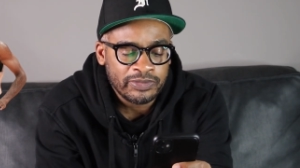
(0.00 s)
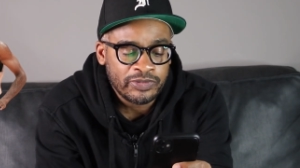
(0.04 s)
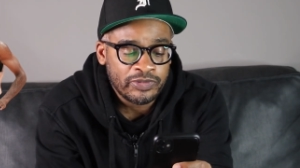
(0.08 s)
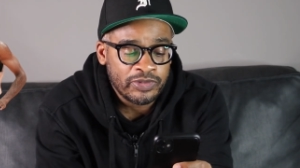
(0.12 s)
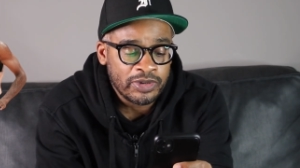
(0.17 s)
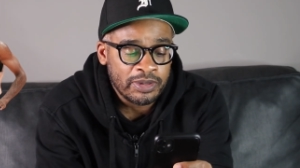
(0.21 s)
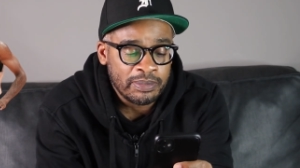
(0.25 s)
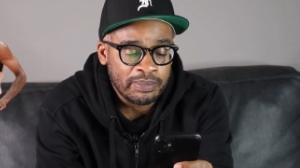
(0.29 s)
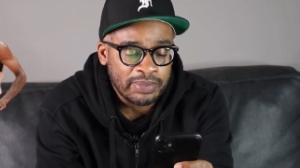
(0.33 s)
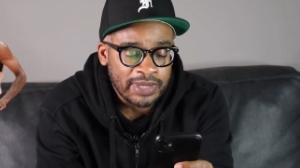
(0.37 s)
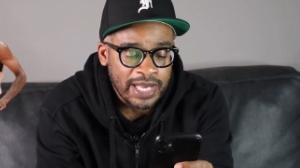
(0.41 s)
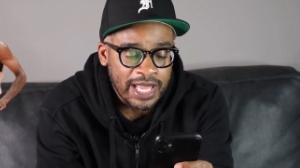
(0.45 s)

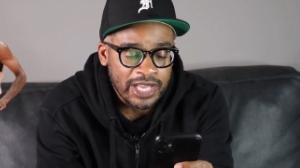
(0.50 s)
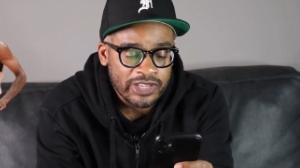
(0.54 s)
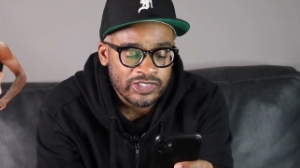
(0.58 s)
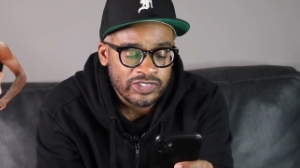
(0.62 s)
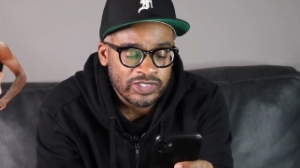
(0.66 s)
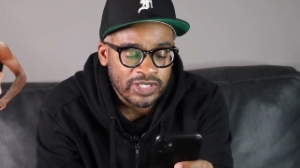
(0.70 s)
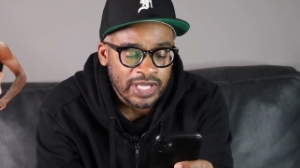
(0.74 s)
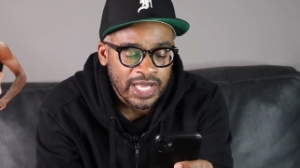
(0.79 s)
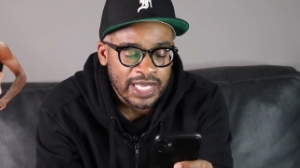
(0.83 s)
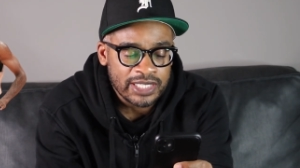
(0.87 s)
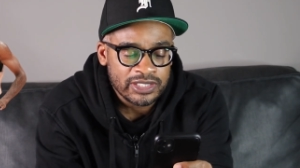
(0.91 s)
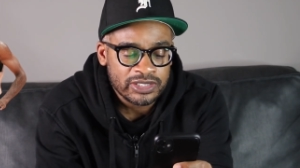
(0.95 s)
from block
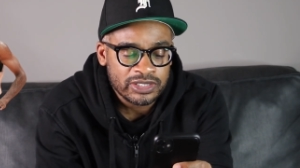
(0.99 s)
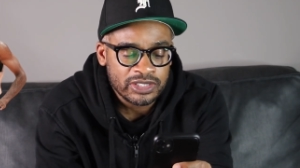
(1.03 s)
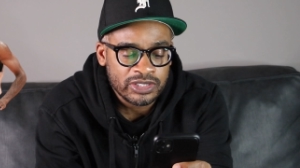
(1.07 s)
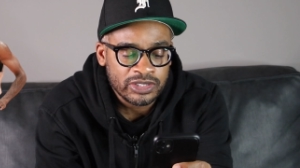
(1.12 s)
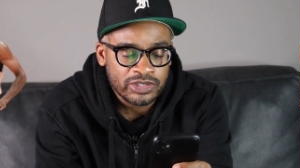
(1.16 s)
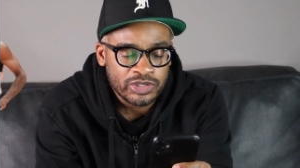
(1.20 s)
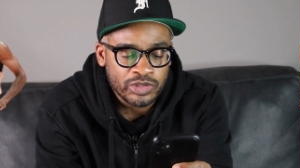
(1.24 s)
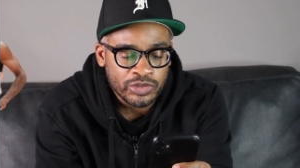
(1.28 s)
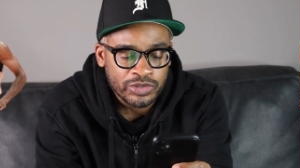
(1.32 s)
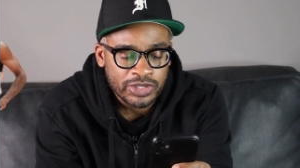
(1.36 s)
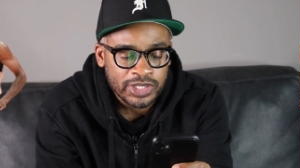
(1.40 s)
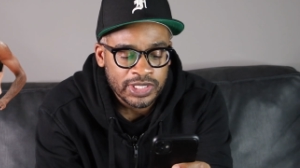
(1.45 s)
shots to
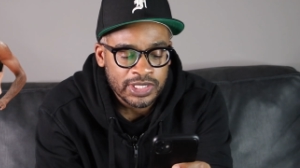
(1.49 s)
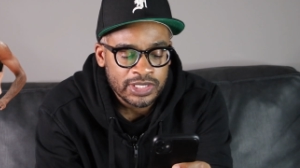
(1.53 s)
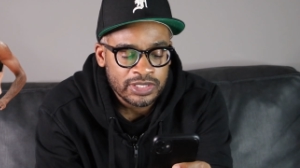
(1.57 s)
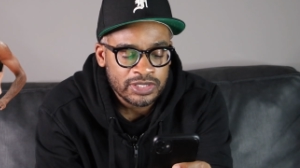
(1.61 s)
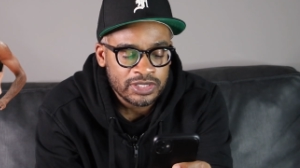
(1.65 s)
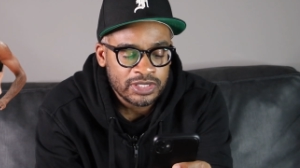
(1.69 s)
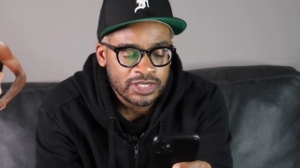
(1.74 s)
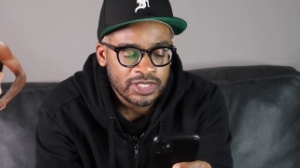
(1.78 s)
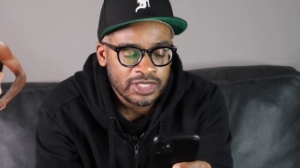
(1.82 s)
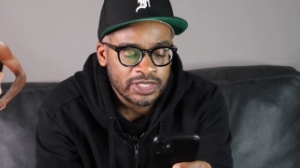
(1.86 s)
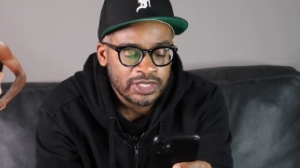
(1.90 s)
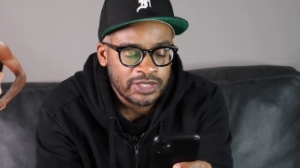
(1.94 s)
threes
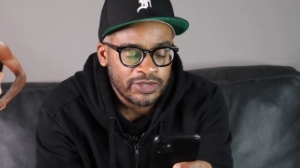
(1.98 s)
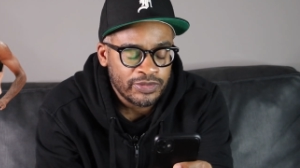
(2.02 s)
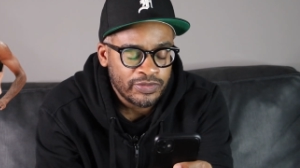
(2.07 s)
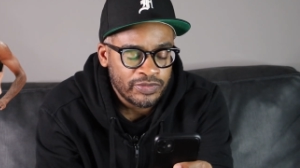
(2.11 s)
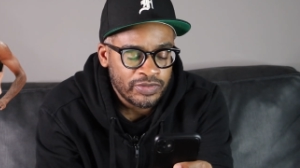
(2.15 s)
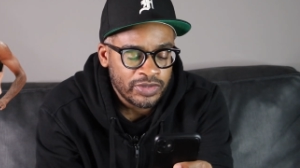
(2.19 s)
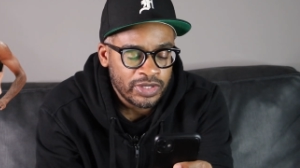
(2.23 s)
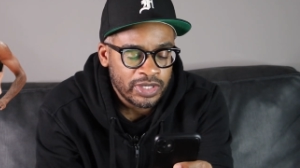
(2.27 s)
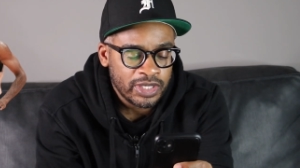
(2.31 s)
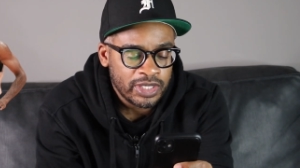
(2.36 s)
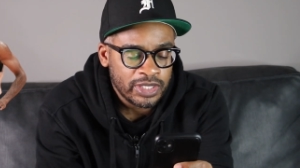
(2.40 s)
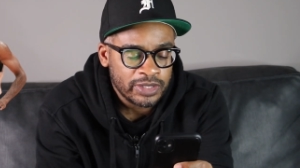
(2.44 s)
to
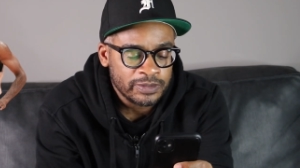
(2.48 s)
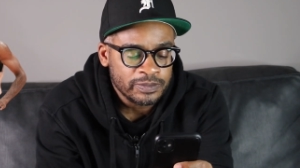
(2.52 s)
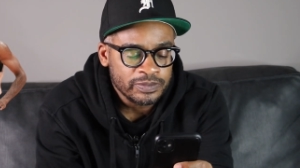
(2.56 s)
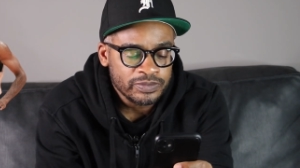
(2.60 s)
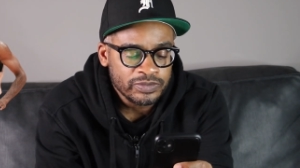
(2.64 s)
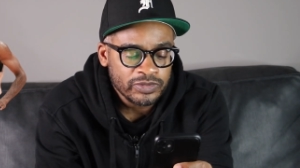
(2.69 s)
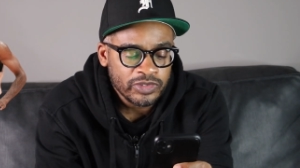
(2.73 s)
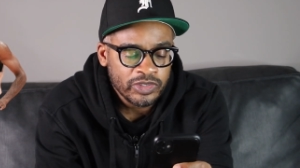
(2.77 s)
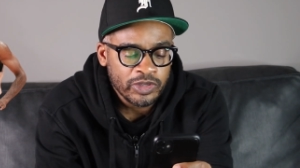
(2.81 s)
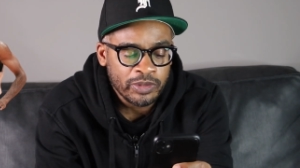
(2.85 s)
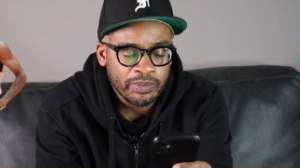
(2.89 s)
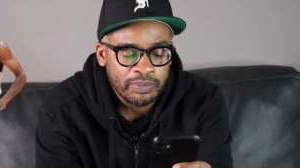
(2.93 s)
defend
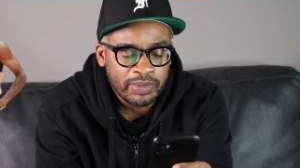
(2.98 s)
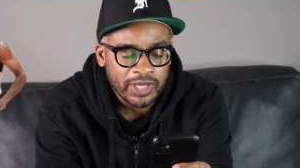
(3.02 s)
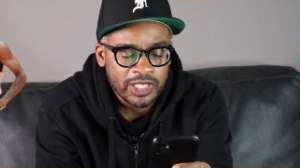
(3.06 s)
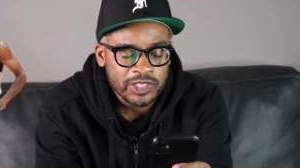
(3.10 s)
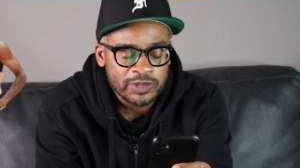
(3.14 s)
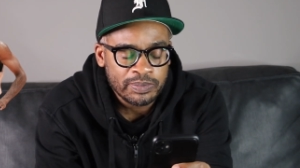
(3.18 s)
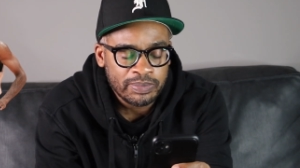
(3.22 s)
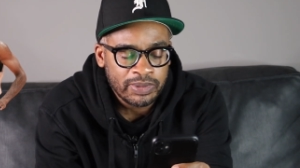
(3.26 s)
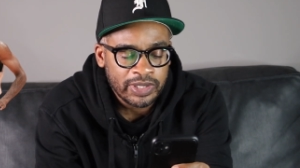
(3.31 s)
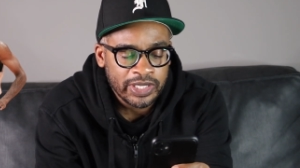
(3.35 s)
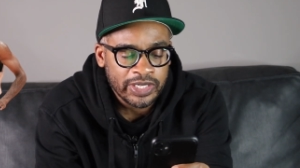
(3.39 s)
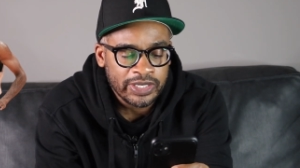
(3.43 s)
your
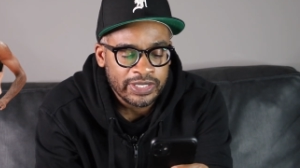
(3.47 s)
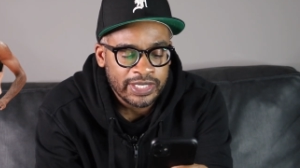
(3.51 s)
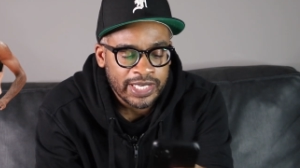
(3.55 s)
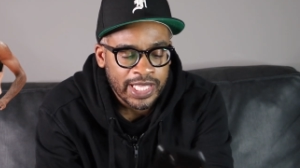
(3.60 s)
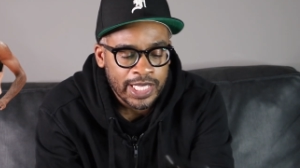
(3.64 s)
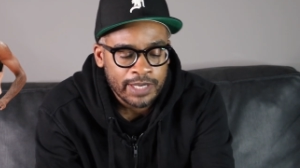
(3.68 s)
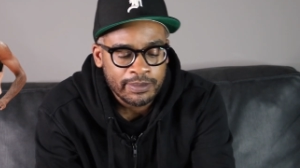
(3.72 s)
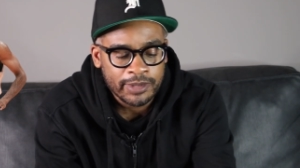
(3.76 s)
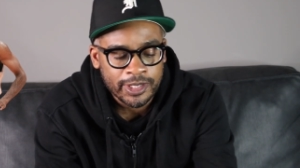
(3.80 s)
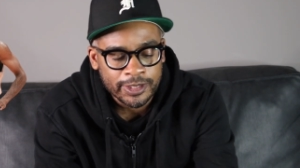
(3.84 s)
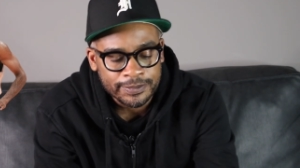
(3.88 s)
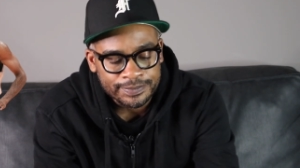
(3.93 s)
best player,
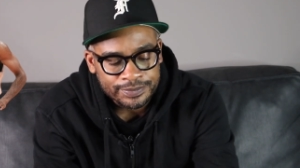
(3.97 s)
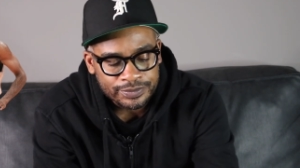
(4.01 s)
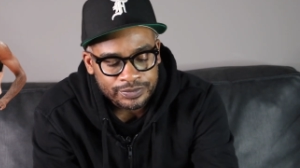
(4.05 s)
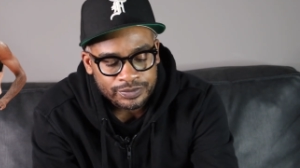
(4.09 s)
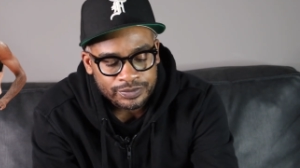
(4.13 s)
name it.